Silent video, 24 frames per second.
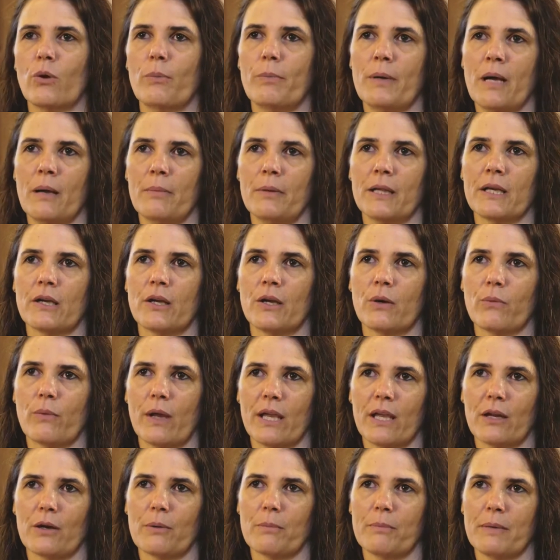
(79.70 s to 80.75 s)
public on a
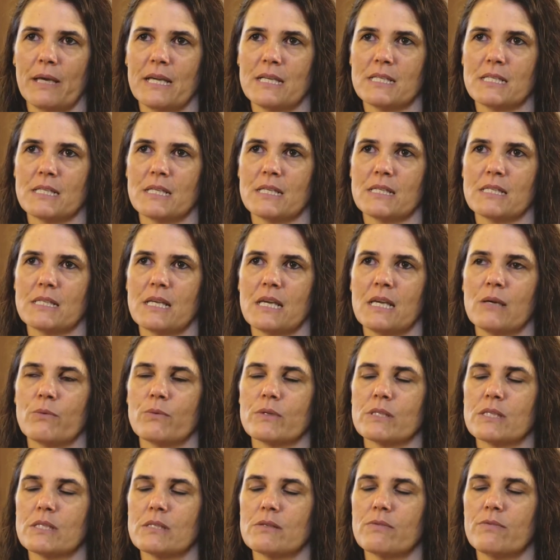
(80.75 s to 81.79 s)
regular basis, it
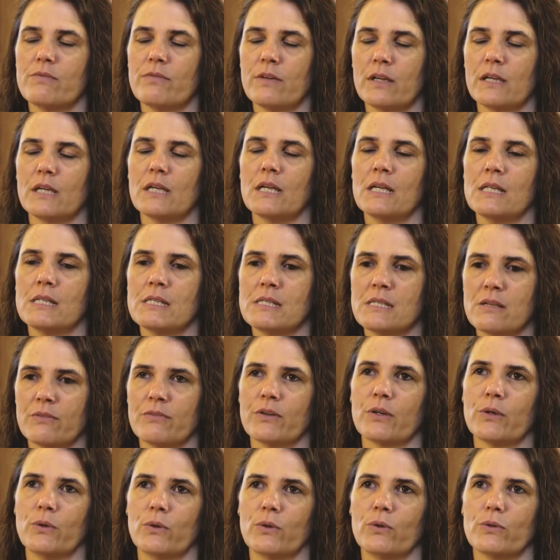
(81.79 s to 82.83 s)
was very
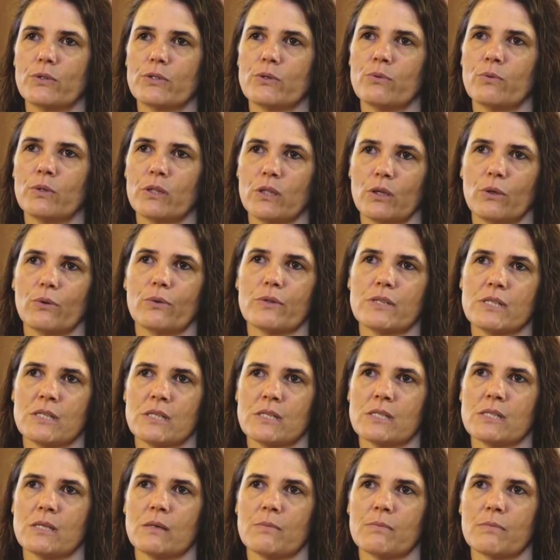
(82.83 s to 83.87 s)
difficult with the old
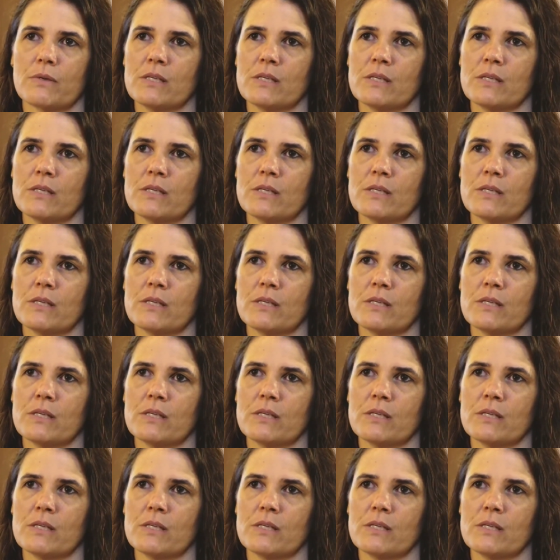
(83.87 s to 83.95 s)
system.